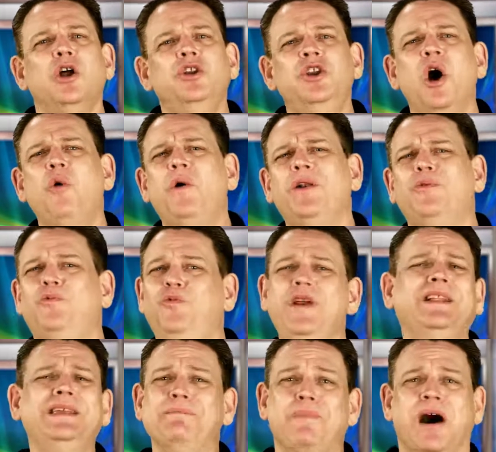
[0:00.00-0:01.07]
no one
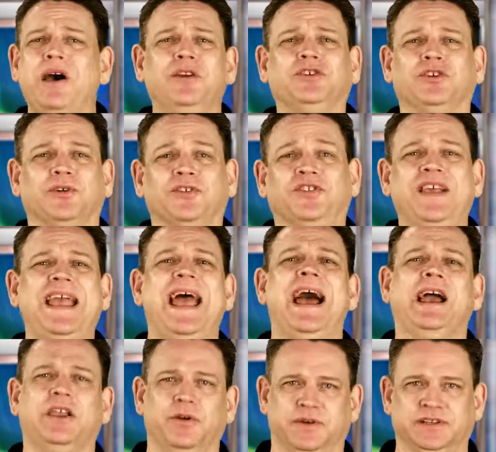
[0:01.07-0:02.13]
really monitors the
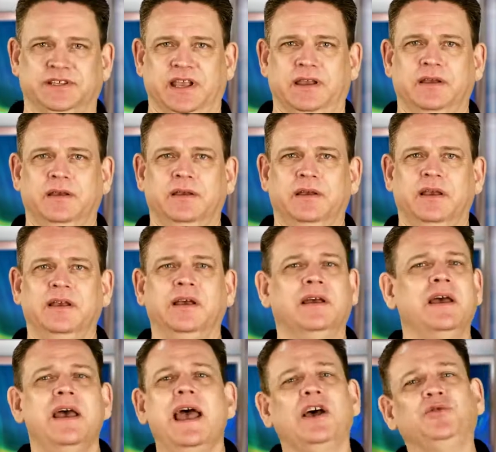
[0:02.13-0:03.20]
accuracy.
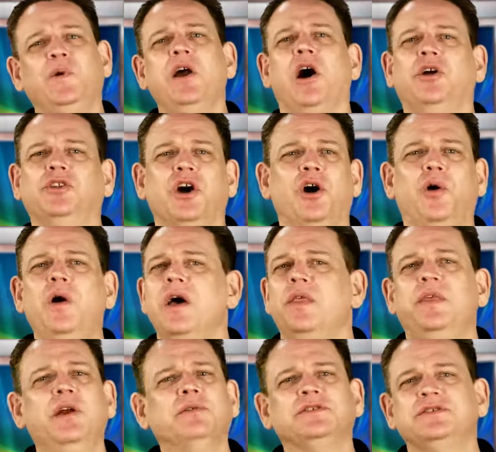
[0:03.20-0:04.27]
As we all know,
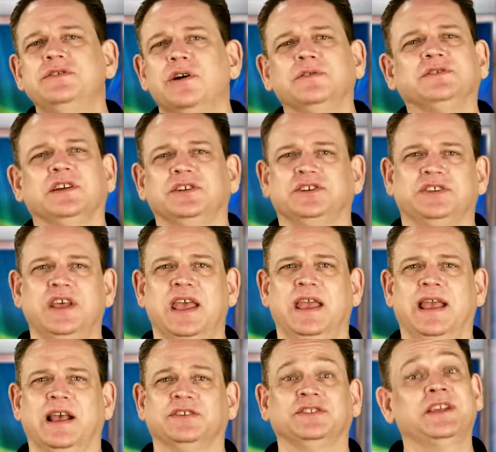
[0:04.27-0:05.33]
there is no such
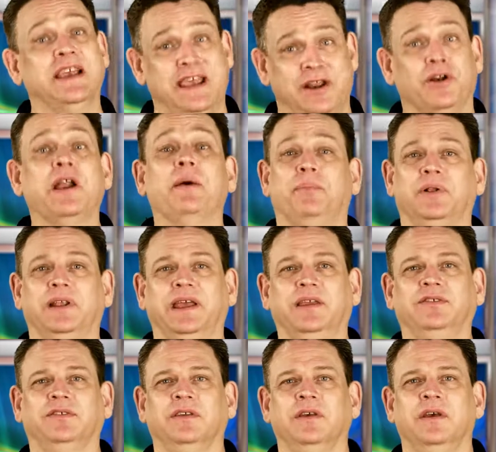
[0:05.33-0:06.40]
thing as the internet
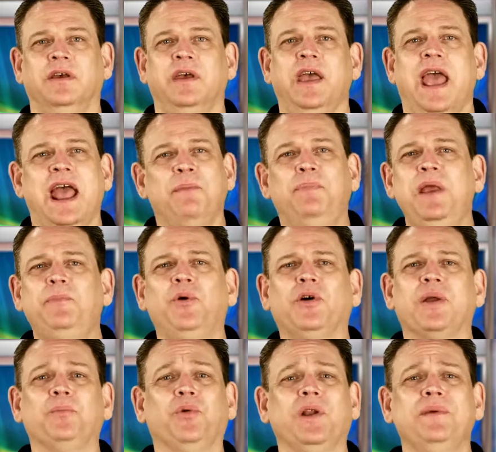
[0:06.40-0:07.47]
police, and people
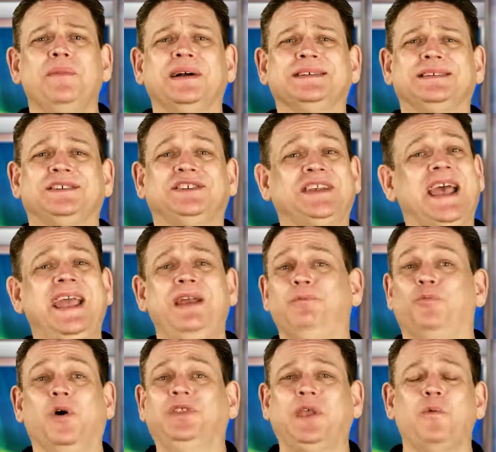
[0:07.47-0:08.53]
can pretty much say
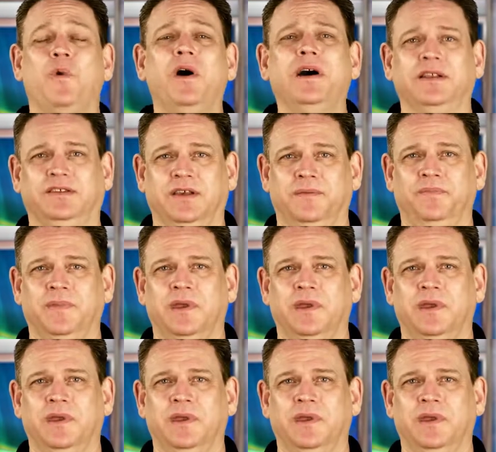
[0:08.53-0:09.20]
what they want.